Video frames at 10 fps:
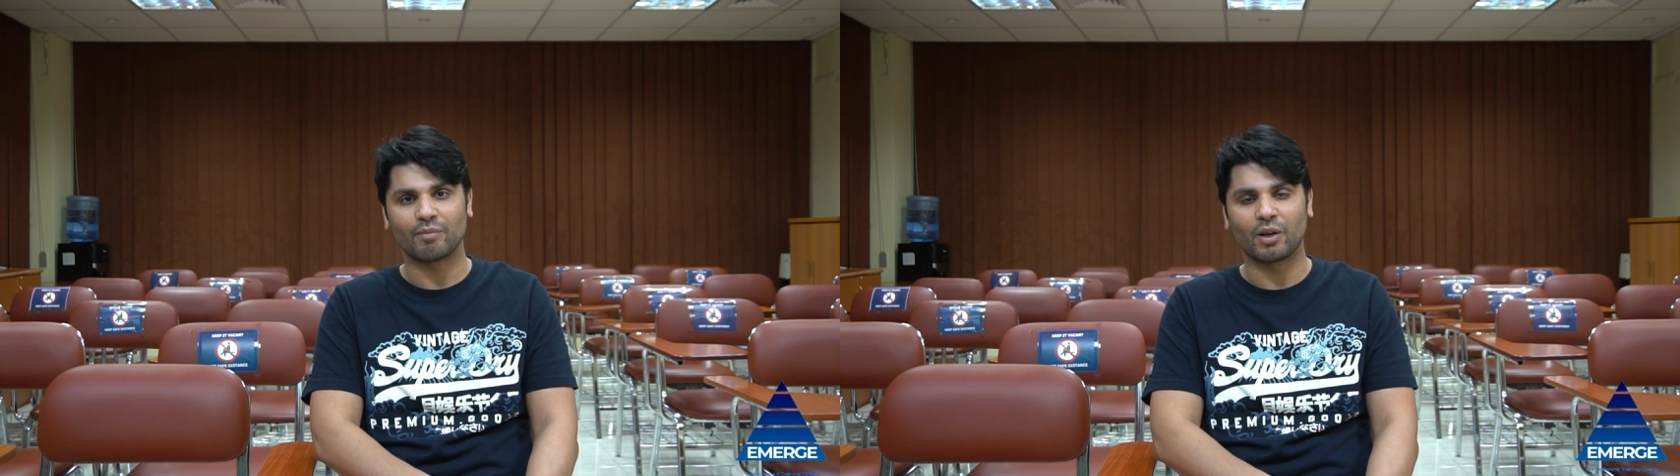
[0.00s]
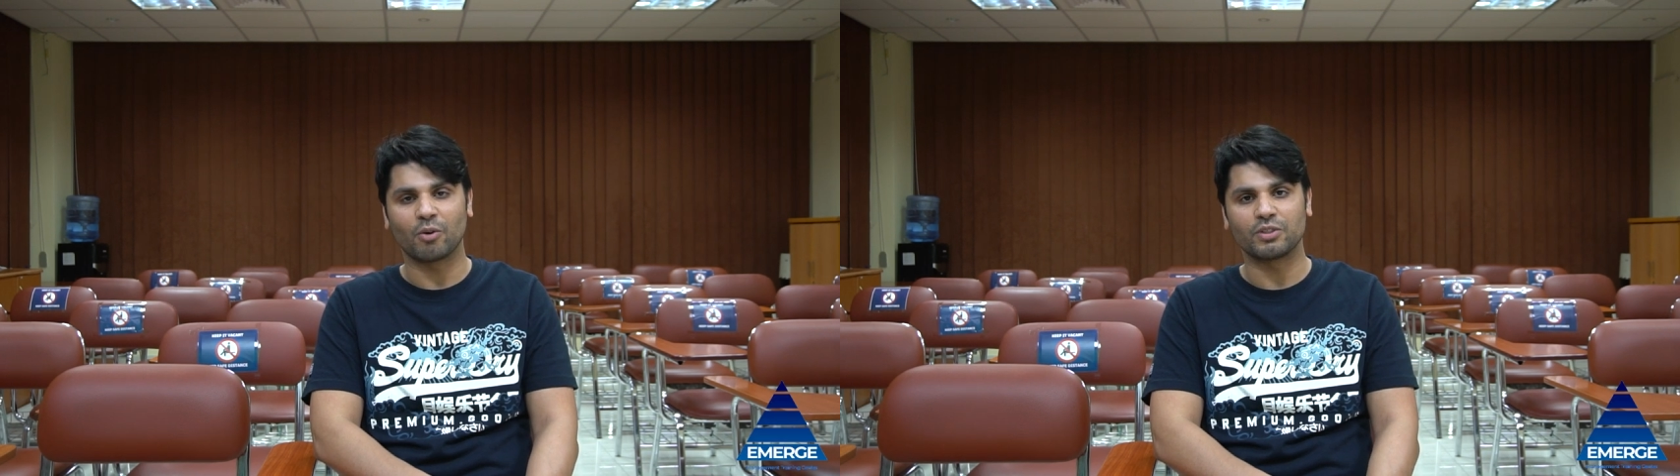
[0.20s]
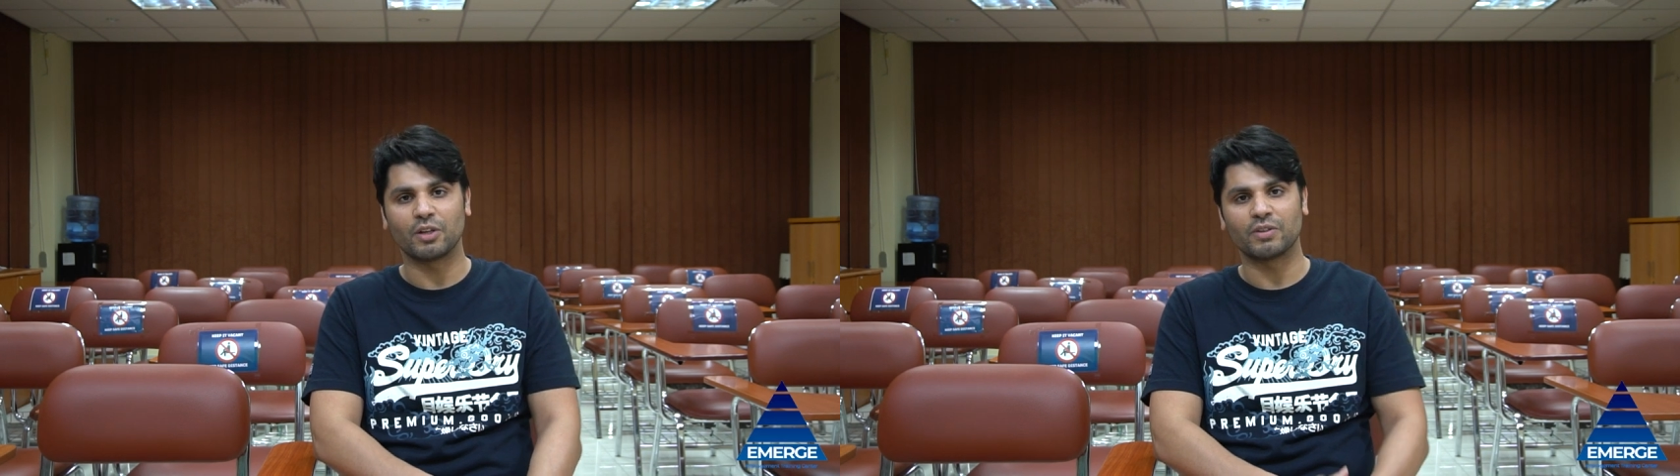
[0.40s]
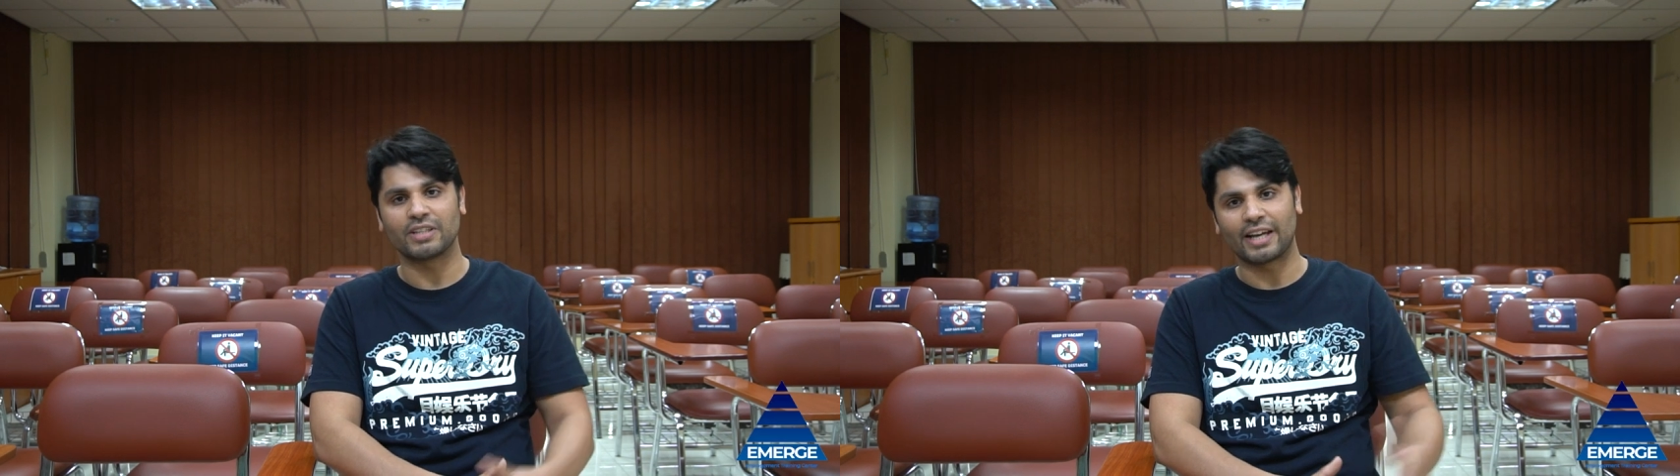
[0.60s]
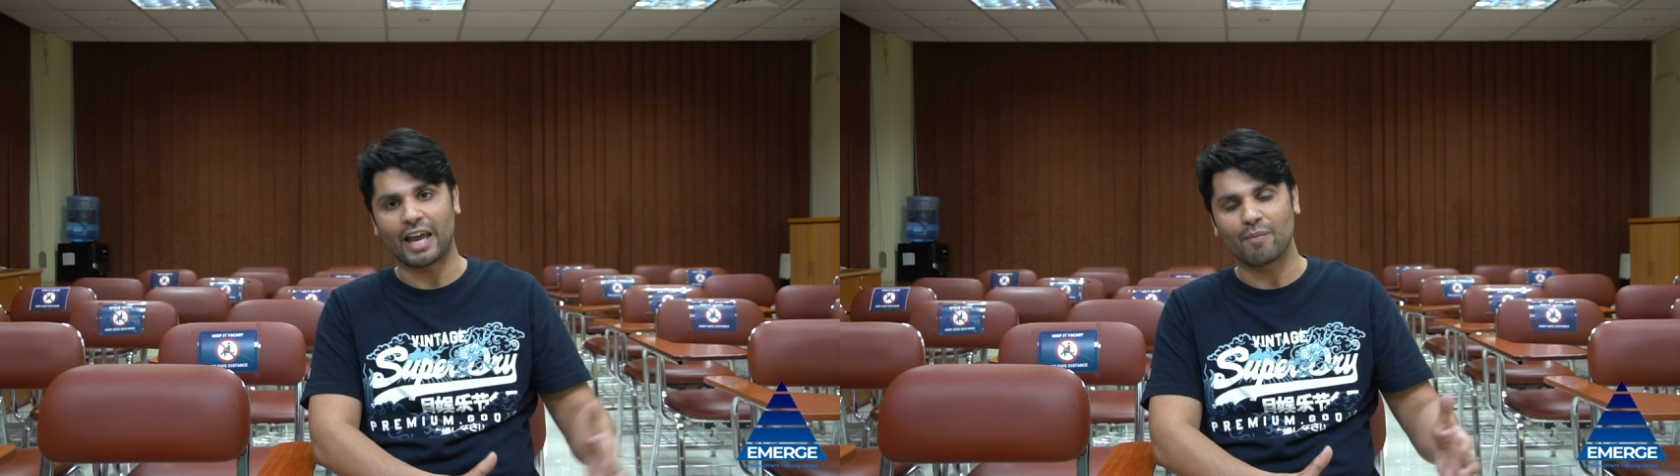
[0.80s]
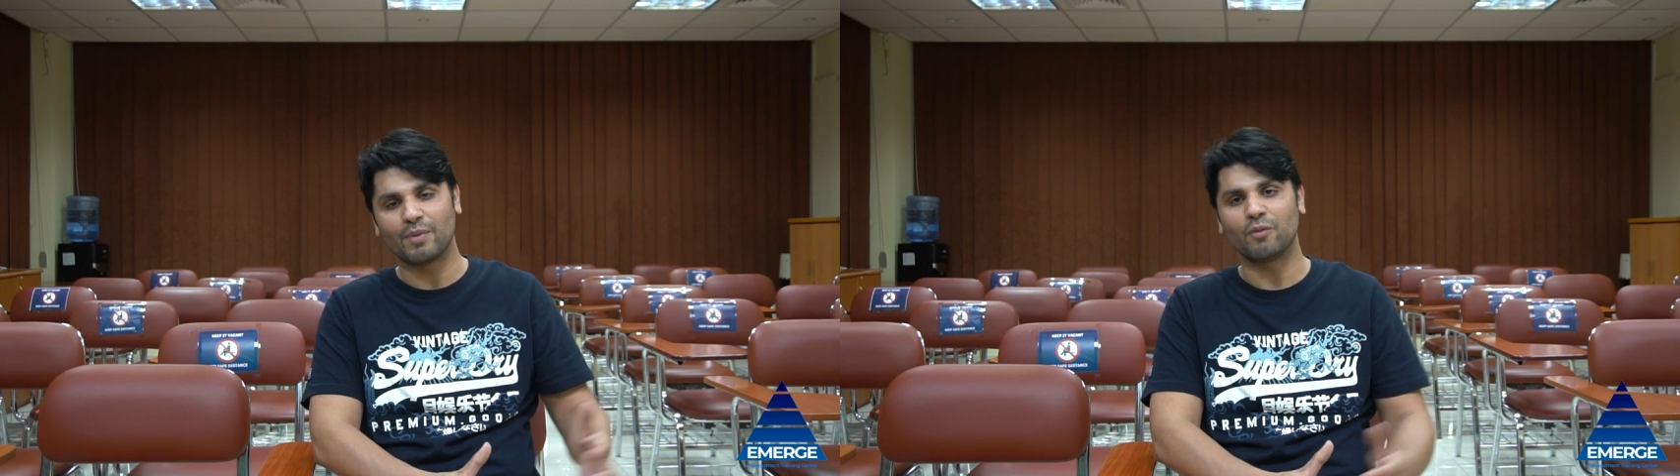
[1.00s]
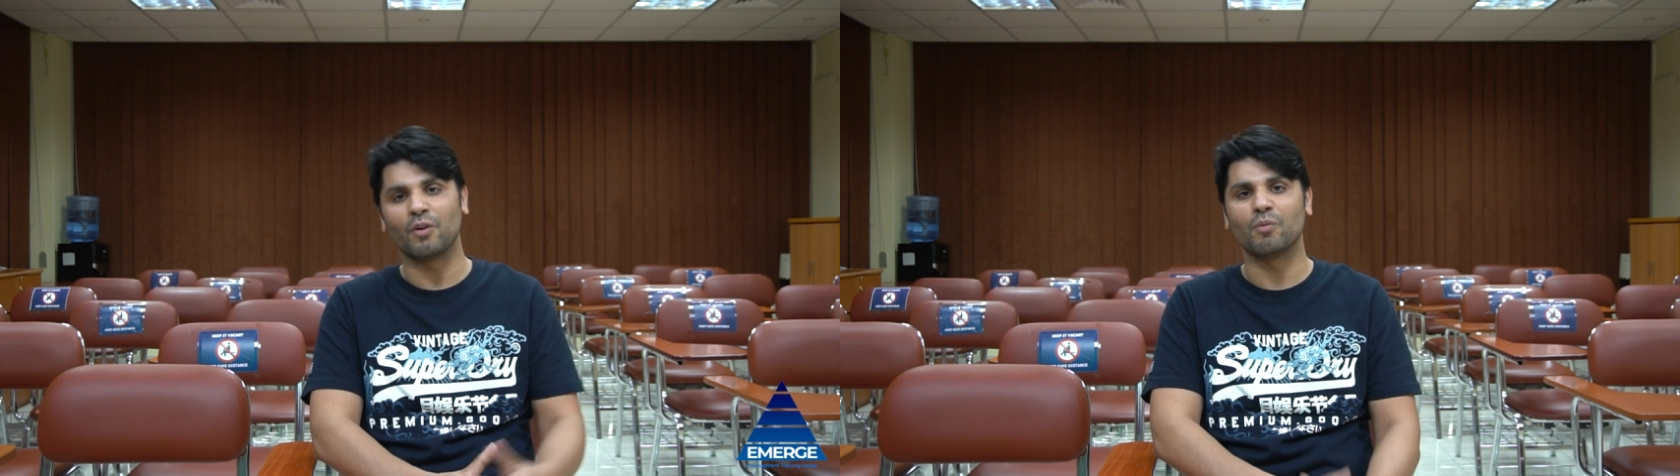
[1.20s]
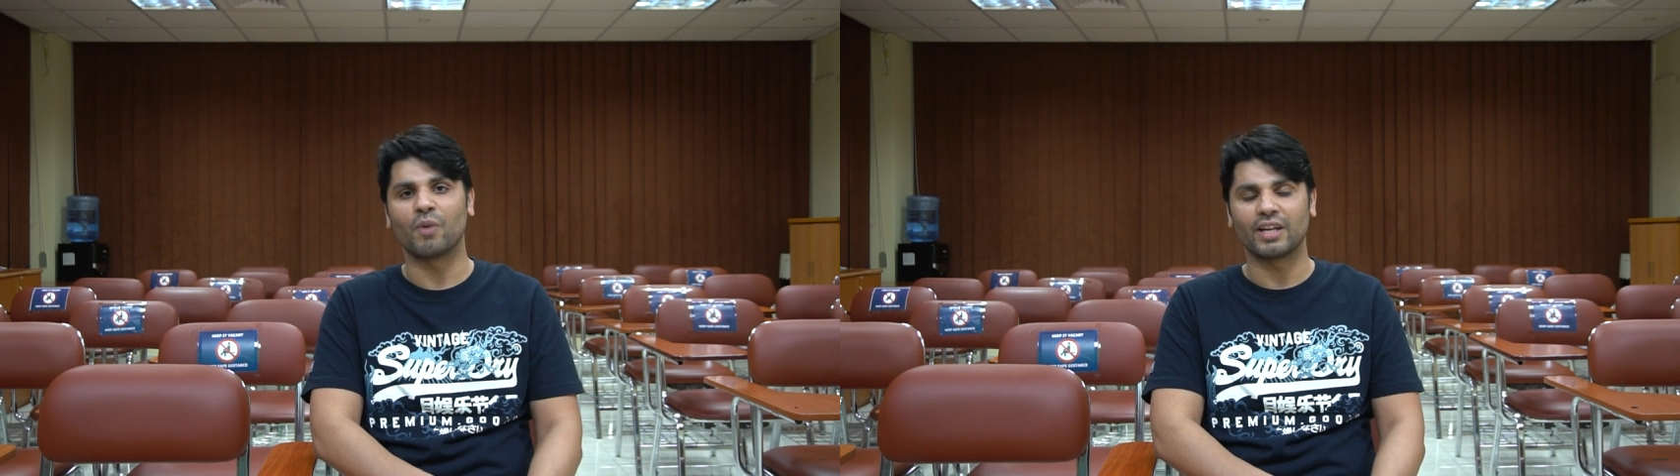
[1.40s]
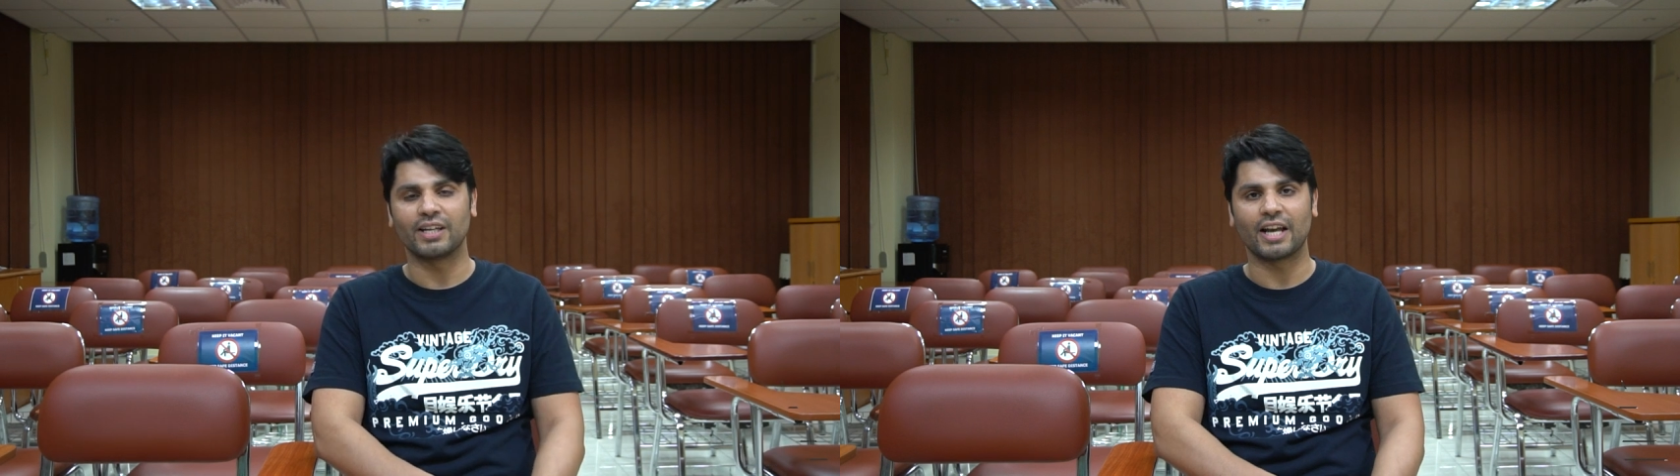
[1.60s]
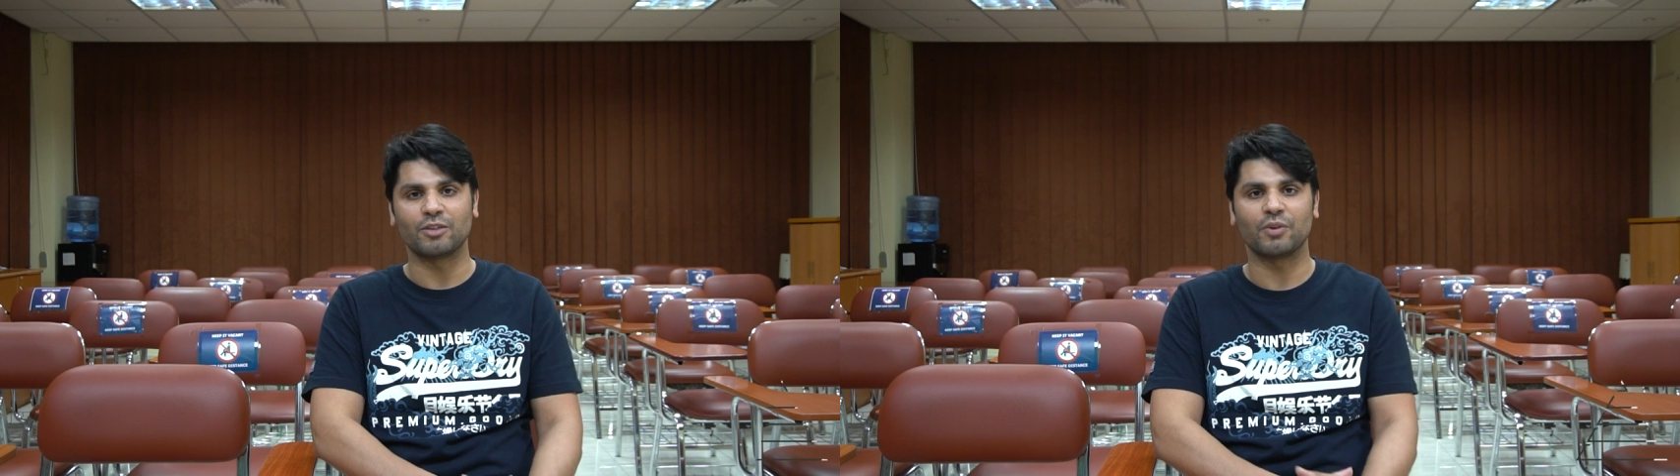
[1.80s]
because there was a gap between my
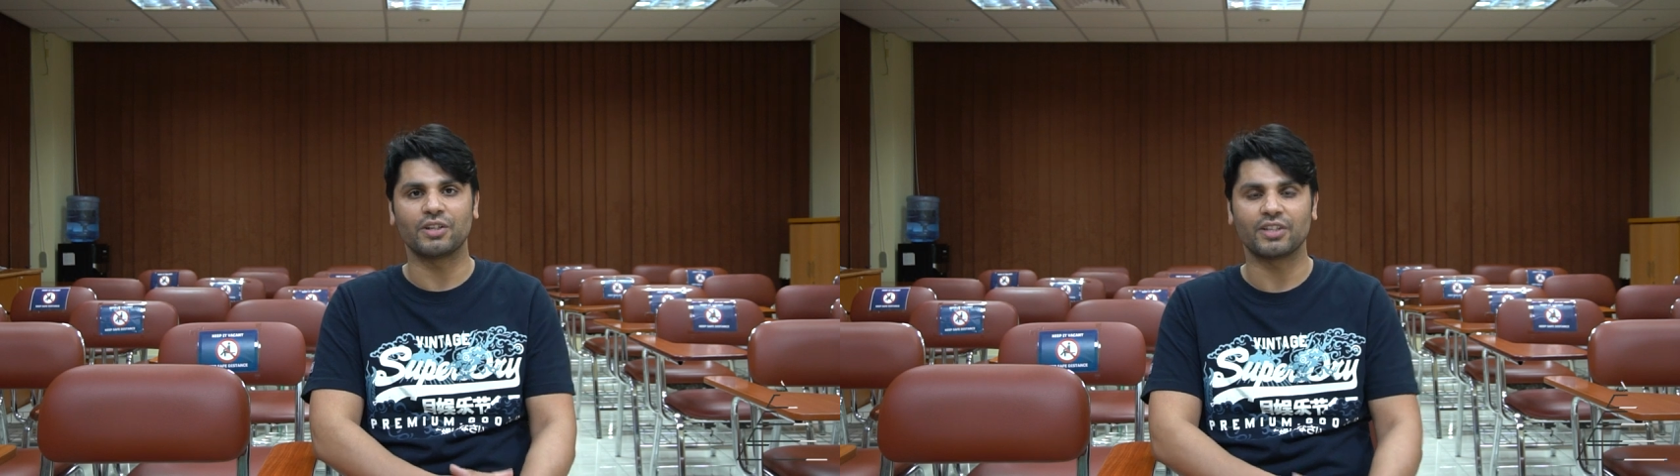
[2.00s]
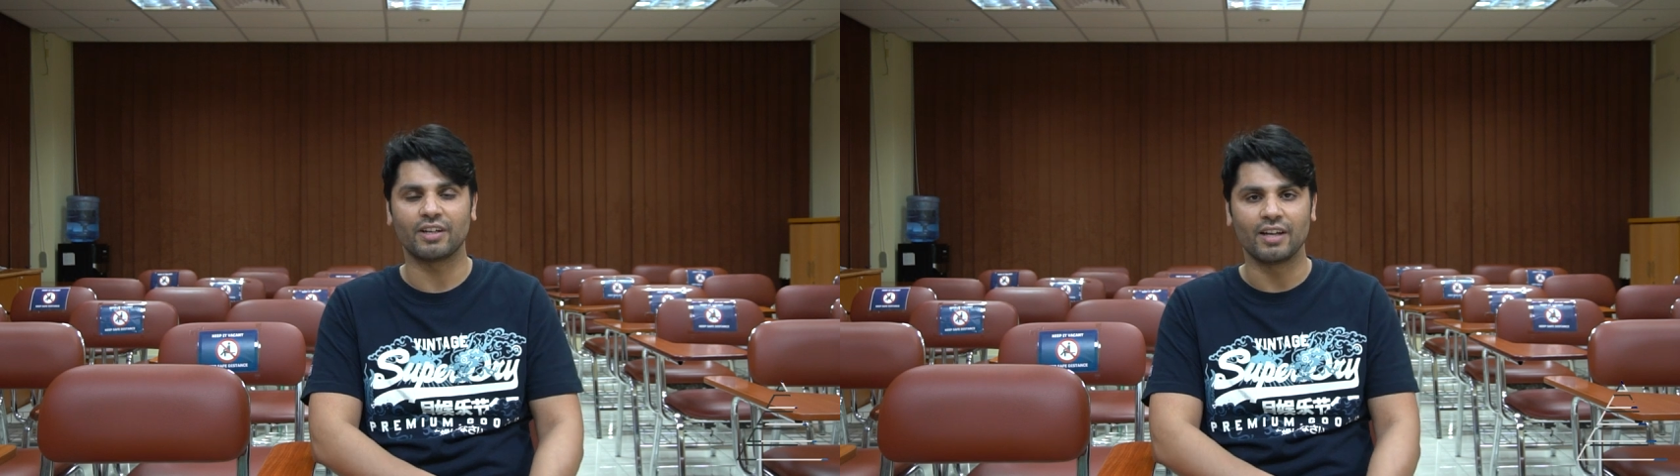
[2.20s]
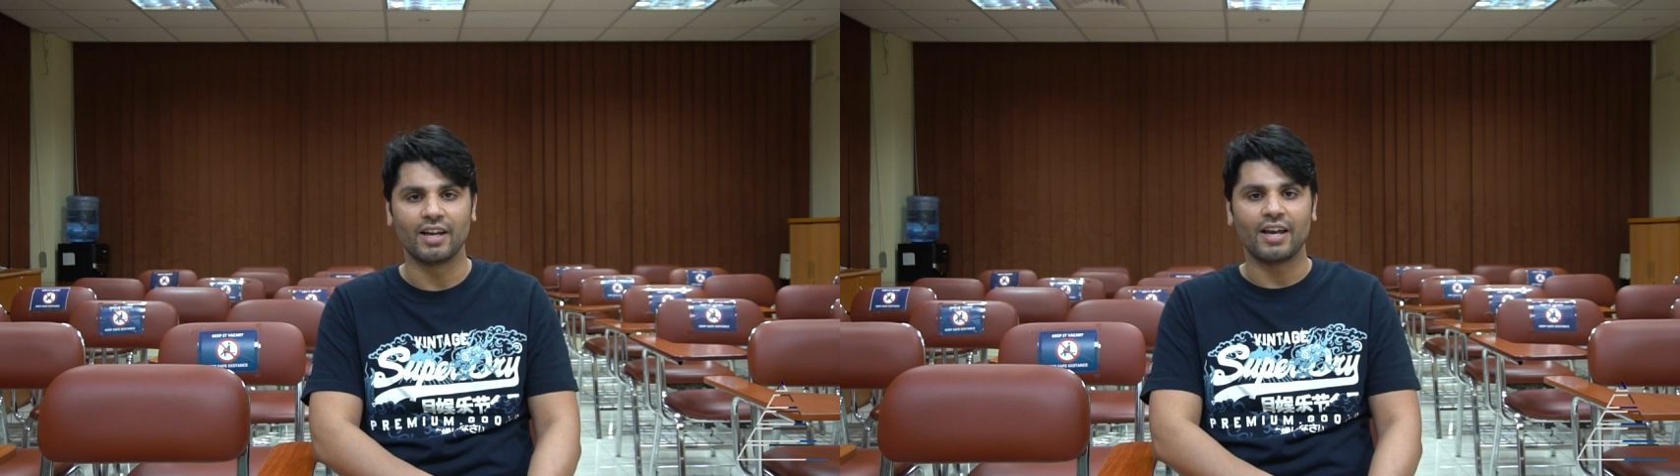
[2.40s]
graduation